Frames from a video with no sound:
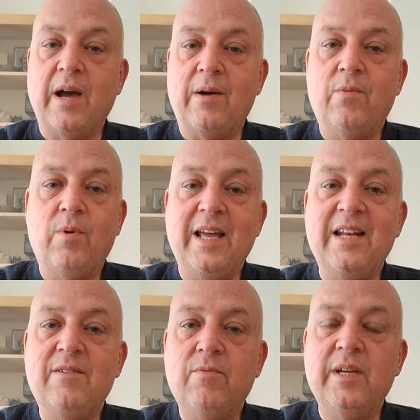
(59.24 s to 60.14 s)

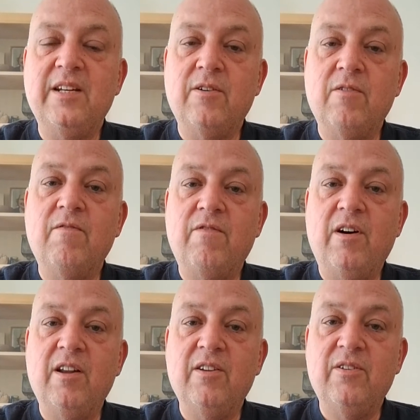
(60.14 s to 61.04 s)
when we don't
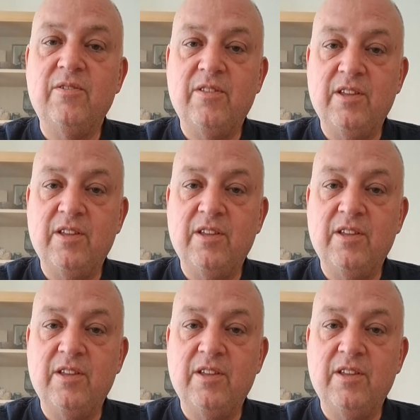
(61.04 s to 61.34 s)
follow the